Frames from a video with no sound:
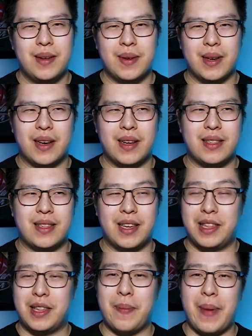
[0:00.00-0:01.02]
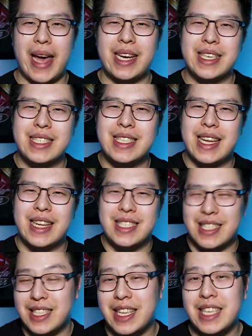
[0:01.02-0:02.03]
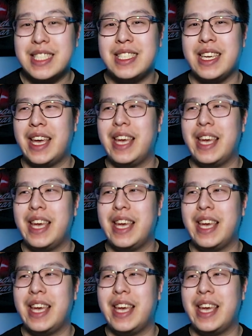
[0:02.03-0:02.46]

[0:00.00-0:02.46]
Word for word: uh, the, the madness that is the D C